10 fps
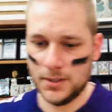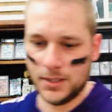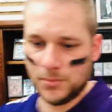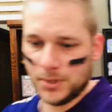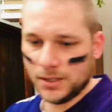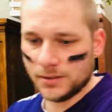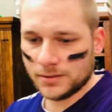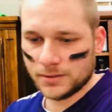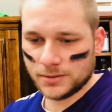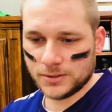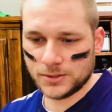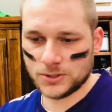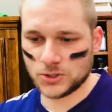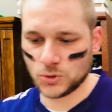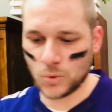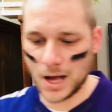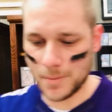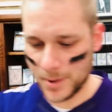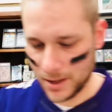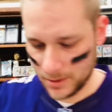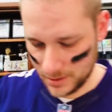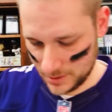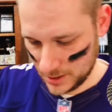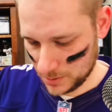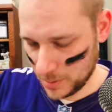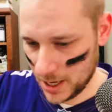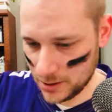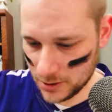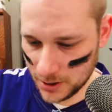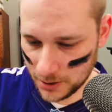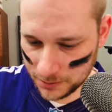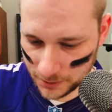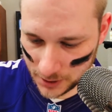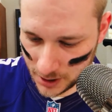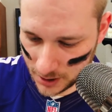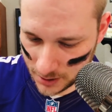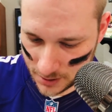I'm gonna swap out this Pedro for the